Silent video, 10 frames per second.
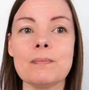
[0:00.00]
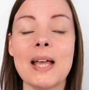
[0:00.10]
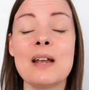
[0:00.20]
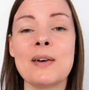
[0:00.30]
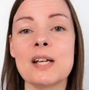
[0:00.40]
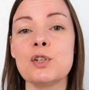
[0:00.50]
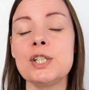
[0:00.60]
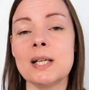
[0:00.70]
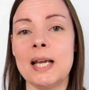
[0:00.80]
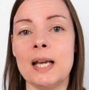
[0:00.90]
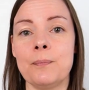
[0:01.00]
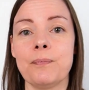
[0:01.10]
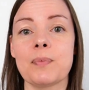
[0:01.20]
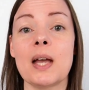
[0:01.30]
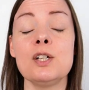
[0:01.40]
In fact, if you're still here
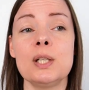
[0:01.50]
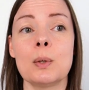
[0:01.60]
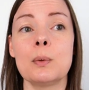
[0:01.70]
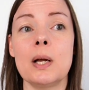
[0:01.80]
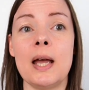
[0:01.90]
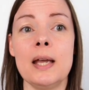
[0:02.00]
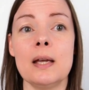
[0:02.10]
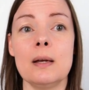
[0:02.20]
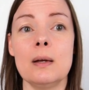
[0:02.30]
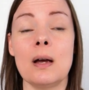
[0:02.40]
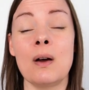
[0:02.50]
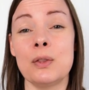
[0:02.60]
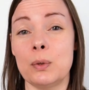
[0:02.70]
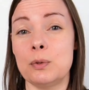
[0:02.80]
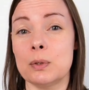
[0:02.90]
and you still want I
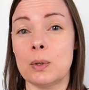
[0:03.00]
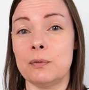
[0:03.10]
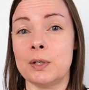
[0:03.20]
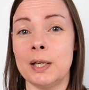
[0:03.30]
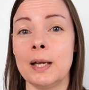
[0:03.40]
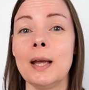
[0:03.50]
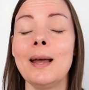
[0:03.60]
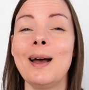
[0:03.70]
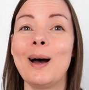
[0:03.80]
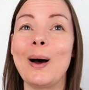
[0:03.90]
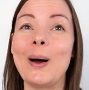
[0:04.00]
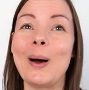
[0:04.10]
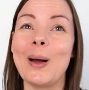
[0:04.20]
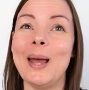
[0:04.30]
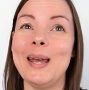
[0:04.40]
thought this was quite funny.
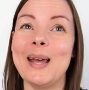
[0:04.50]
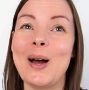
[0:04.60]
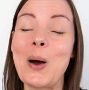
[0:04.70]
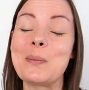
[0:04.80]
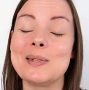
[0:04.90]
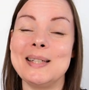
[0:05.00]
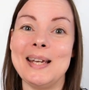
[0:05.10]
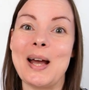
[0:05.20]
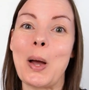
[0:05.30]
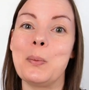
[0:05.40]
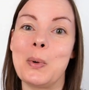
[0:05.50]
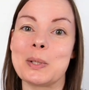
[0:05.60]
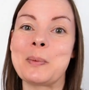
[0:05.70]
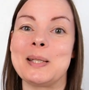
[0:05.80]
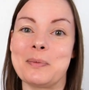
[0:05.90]
I
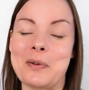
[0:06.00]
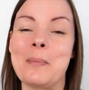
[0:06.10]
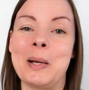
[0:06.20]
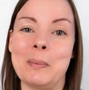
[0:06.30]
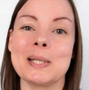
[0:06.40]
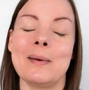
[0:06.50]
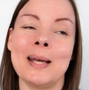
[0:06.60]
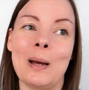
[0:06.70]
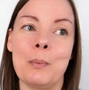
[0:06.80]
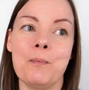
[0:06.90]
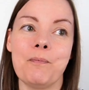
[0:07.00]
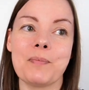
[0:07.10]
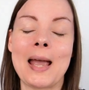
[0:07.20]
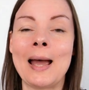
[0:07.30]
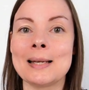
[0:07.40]
watch my subscriber numbers going up,
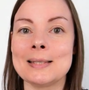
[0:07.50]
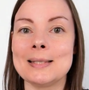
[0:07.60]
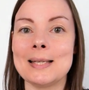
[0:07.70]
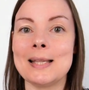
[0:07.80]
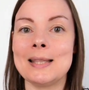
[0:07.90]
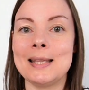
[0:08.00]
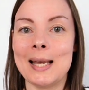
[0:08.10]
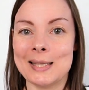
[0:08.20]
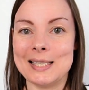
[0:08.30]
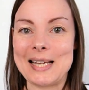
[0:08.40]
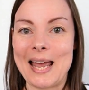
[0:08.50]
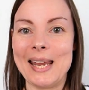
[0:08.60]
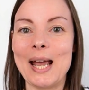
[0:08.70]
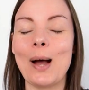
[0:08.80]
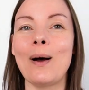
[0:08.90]
and the other
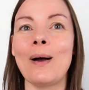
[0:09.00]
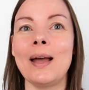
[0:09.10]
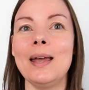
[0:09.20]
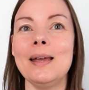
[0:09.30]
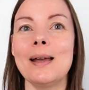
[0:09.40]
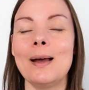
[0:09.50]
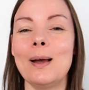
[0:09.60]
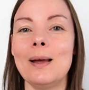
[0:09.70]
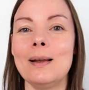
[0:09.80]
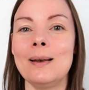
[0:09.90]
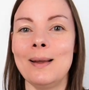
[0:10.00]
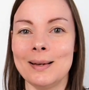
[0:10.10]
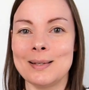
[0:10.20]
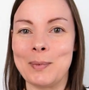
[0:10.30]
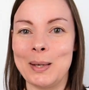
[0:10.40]
day I
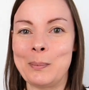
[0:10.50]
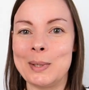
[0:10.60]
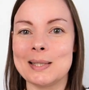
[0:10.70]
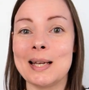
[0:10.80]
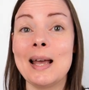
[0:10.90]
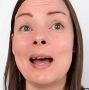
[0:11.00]
looked at my numbers